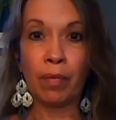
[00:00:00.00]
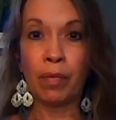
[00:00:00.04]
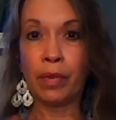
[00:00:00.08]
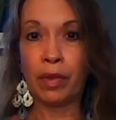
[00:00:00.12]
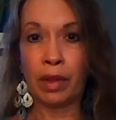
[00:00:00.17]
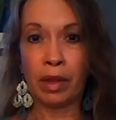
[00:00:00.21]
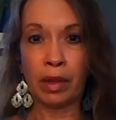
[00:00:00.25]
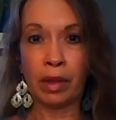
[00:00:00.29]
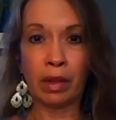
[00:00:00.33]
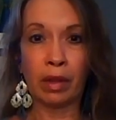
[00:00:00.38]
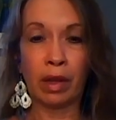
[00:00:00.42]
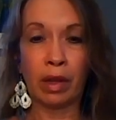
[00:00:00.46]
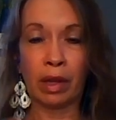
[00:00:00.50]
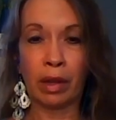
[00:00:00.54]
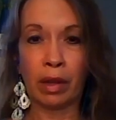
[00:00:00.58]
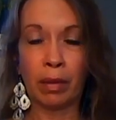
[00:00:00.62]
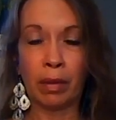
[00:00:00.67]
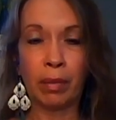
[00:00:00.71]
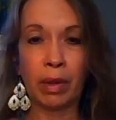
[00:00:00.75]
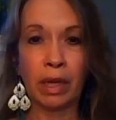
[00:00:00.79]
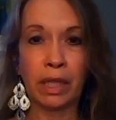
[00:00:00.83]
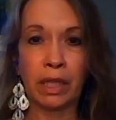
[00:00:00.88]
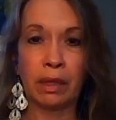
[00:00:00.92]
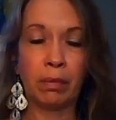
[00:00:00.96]
like I
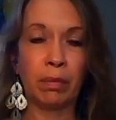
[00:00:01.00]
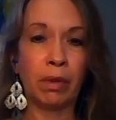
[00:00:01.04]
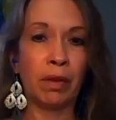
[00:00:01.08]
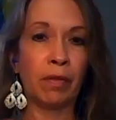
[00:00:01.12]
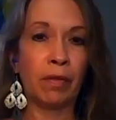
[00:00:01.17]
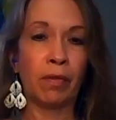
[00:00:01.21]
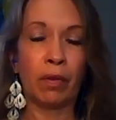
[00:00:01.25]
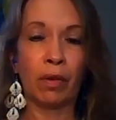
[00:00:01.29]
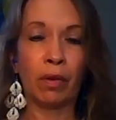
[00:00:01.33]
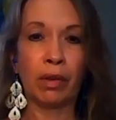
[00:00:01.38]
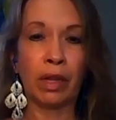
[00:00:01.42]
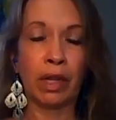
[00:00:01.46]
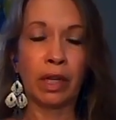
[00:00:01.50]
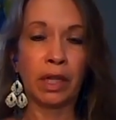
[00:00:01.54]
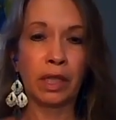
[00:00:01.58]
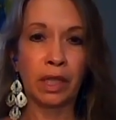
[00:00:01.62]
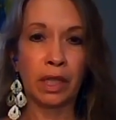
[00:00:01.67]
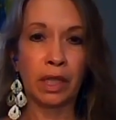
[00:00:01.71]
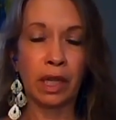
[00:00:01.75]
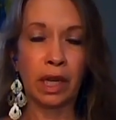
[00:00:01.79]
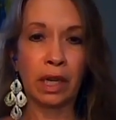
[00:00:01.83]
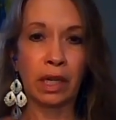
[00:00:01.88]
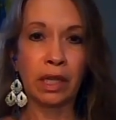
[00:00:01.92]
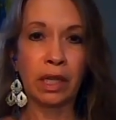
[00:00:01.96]
mentioned before, that
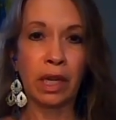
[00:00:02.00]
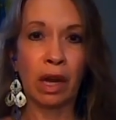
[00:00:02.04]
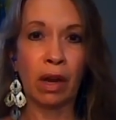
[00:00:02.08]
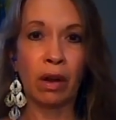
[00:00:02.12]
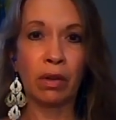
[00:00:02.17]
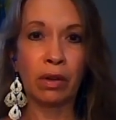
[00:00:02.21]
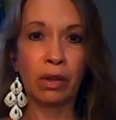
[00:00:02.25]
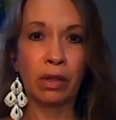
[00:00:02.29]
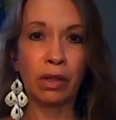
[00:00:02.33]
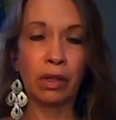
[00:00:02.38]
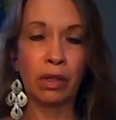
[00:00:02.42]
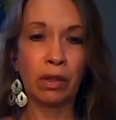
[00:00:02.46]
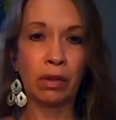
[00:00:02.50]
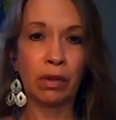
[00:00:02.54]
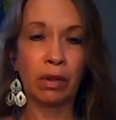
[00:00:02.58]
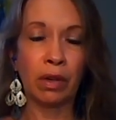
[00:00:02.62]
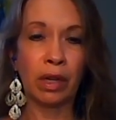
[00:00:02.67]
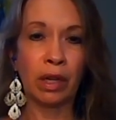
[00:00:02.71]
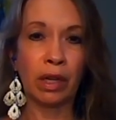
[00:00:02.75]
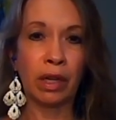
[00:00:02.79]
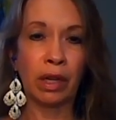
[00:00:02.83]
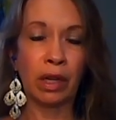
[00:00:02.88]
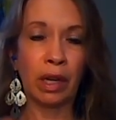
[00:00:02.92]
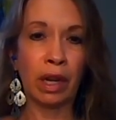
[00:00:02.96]
checked out
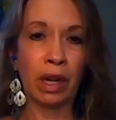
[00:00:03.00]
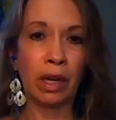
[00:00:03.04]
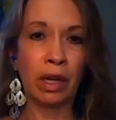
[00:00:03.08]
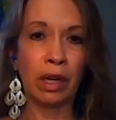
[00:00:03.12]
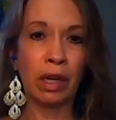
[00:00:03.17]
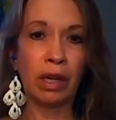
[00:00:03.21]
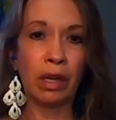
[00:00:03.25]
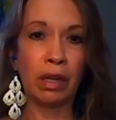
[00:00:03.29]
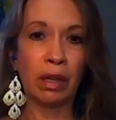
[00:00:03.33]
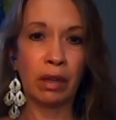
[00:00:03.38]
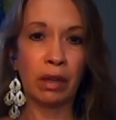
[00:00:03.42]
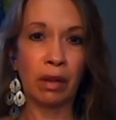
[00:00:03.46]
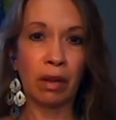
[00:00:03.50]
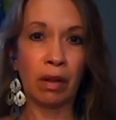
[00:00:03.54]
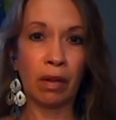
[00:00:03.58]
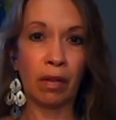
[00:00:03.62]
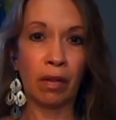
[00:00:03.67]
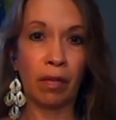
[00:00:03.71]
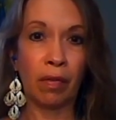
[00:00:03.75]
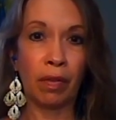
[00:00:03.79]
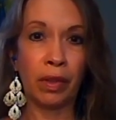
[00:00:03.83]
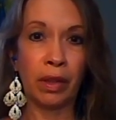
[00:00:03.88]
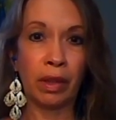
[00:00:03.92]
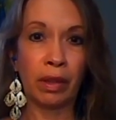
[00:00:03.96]
during any
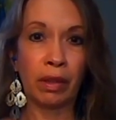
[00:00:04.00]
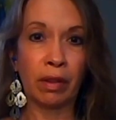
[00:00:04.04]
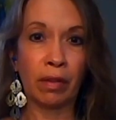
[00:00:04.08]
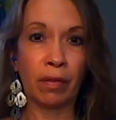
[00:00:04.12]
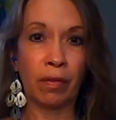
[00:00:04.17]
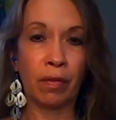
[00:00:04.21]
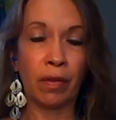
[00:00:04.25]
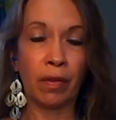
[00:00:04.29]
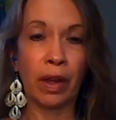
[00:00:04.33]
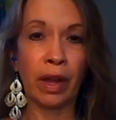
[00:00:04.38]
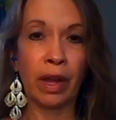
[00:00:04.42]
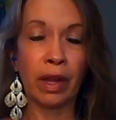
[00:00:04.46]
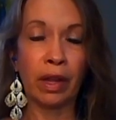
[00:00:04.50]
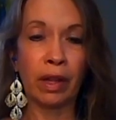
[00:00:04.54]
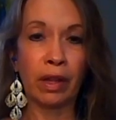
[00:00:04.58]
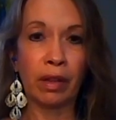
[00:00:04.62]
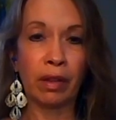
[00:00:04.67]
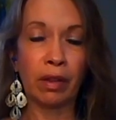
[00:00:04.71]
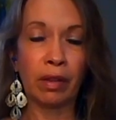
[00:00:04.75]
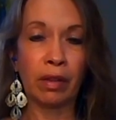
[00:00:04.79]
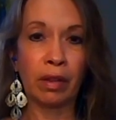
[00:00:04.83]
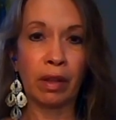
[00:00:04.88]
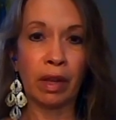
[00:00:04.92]
of these events.